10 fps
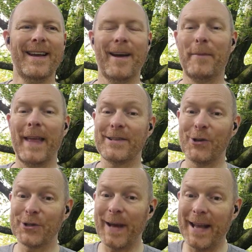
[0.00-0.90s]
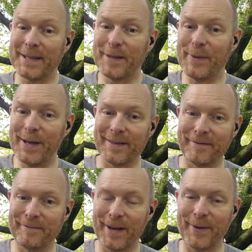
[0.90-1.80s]
But that's not to add to the burden,
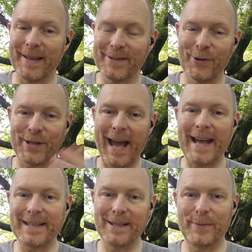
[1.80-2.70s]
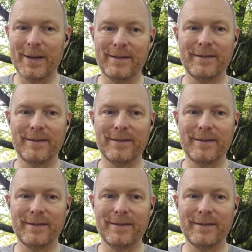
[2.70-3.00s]
by the way. That's not to add to the burden.